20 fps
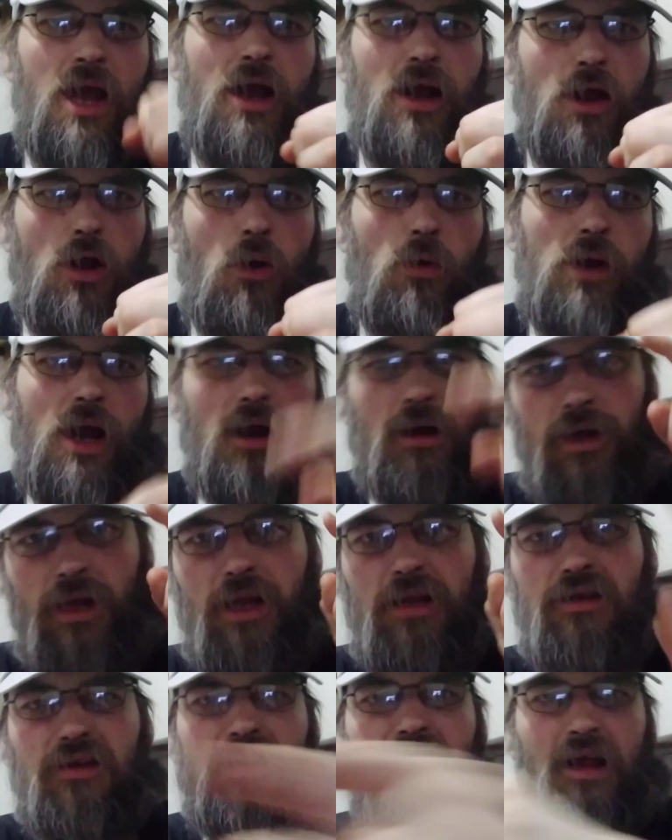Go
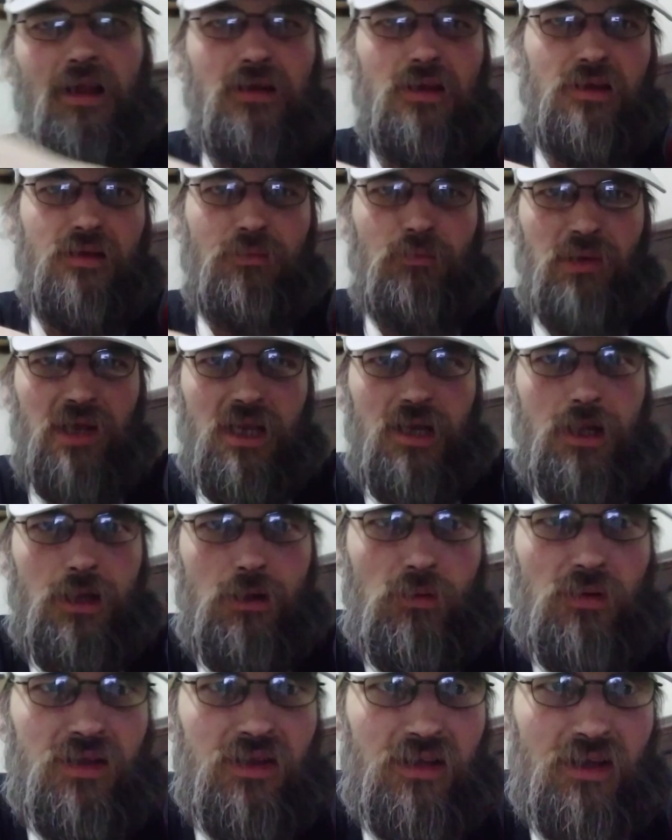Guardians. Let's beat
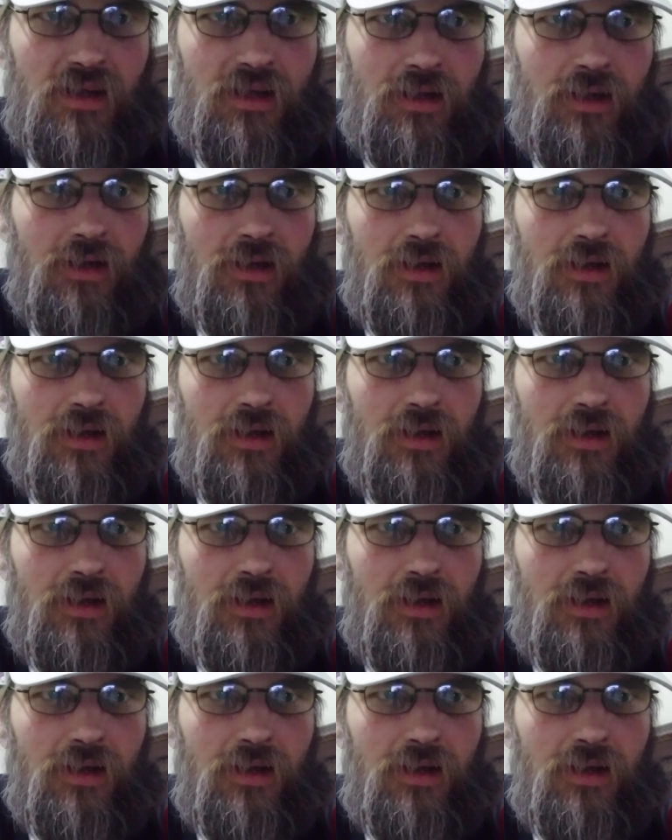Houston.